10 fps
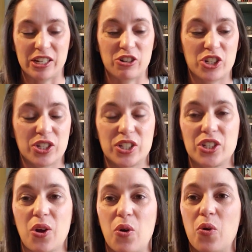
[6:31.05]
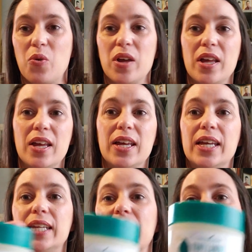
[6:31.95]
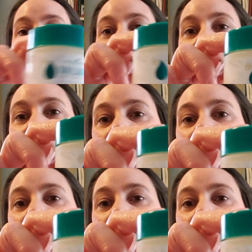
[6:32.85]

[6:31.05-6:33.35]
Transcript: They're so yummy.